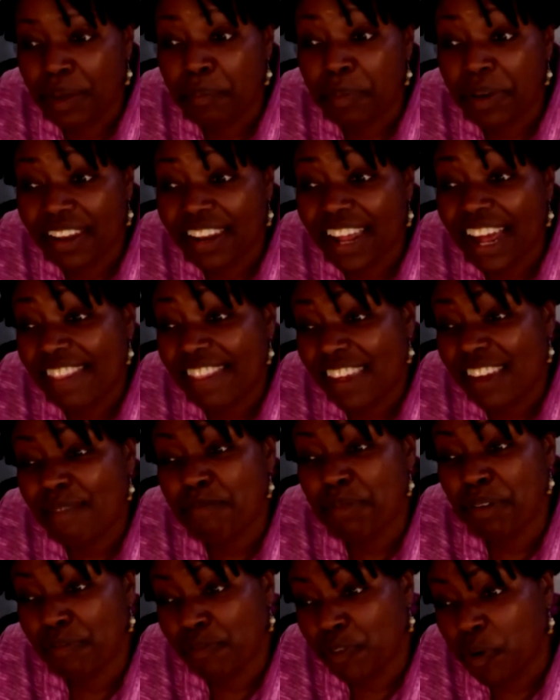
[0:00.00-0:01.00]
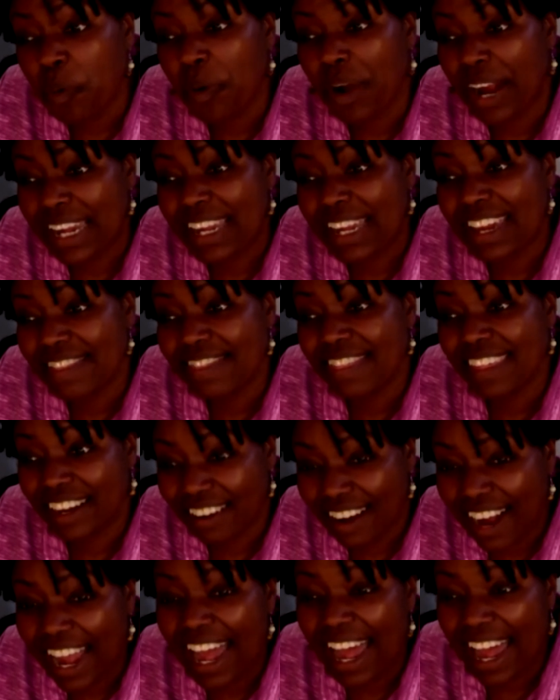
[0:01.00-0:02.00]
But I think before I get
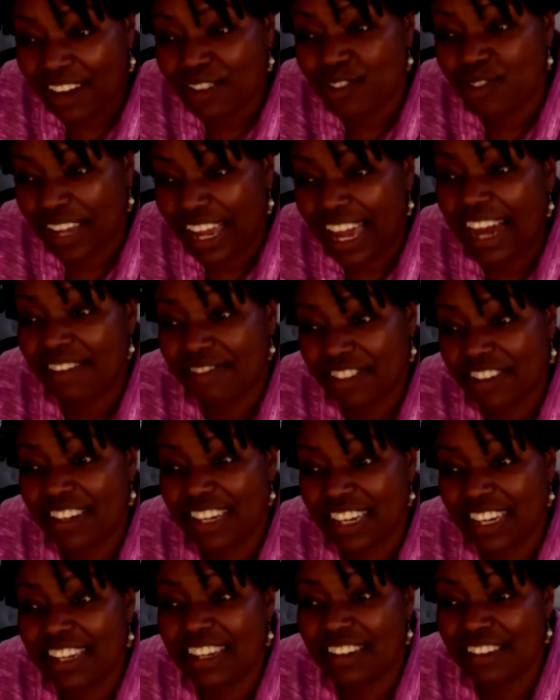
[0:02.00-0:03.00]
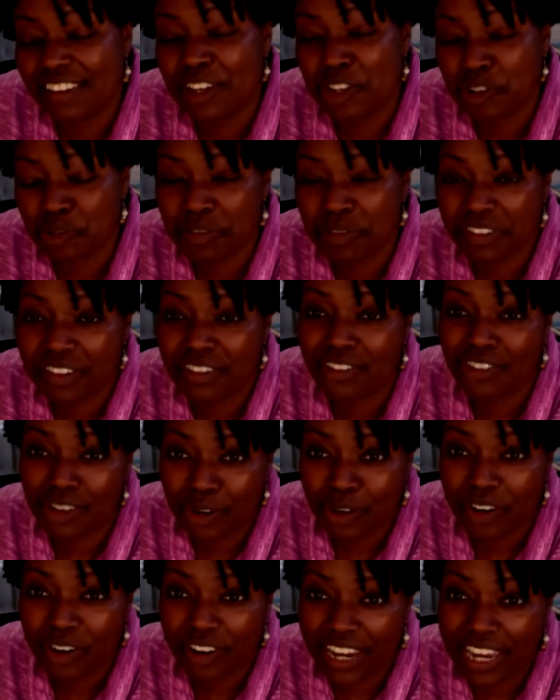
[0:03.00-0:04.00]
there, I actually have to get in touch with these
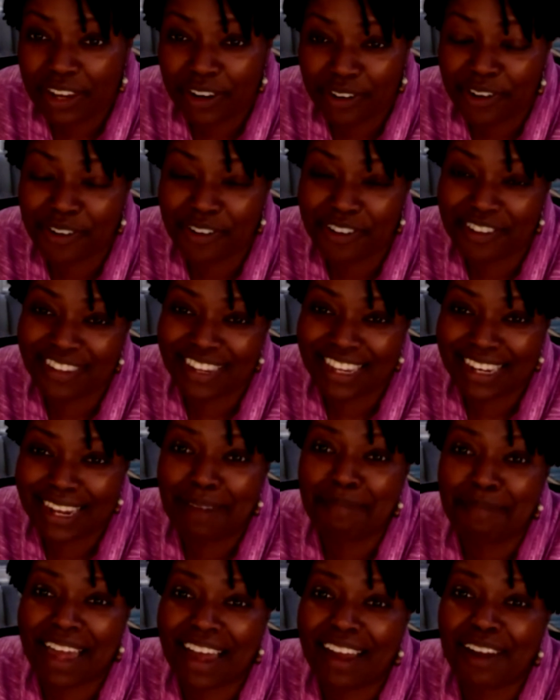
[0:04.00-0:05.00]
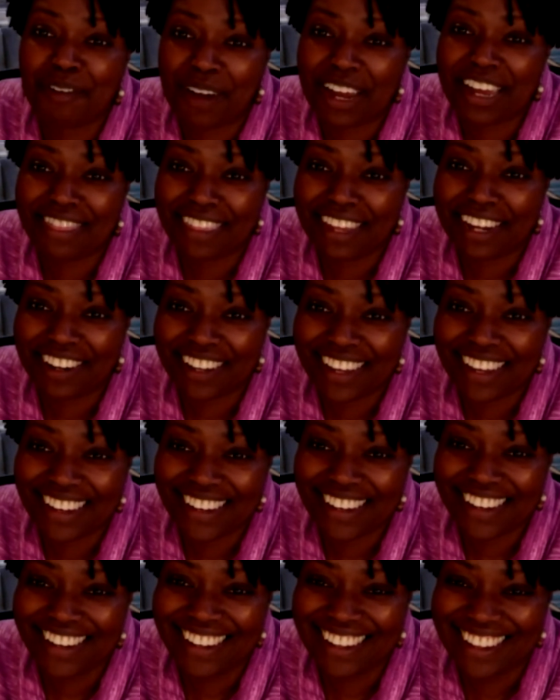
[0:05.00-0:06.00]
younger editors, and I'm not quite there yet.